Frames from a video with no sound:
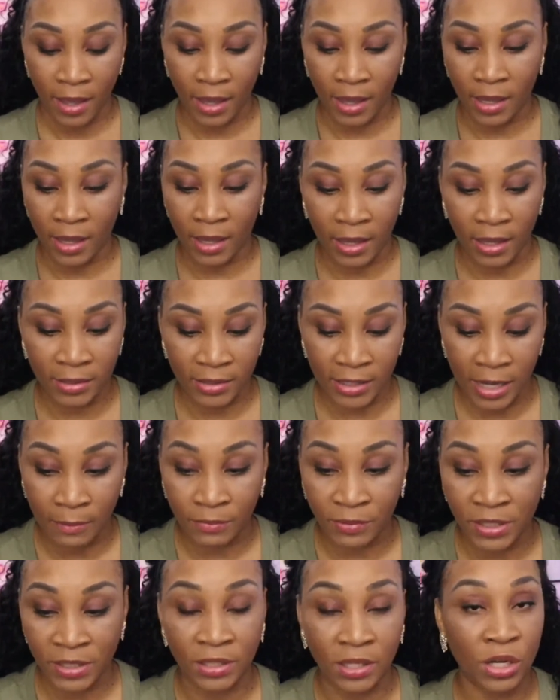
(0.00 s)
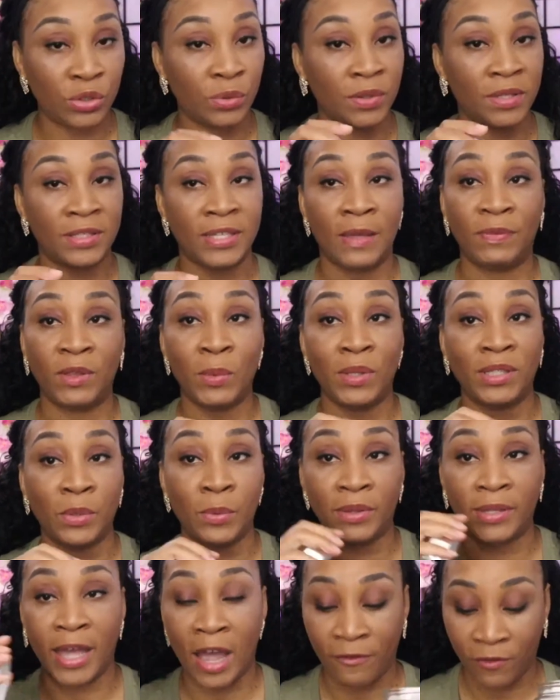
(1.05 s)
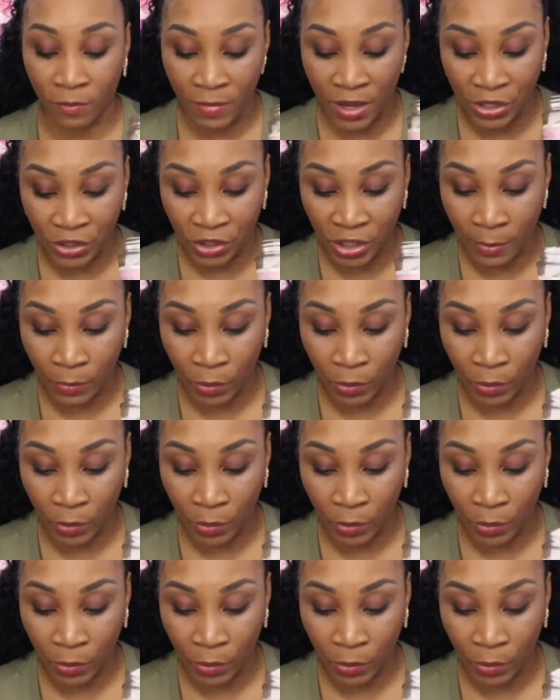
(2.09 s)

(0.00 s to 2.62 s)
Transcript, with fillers: And I'm just gonna do the same thing we did with the affirmation.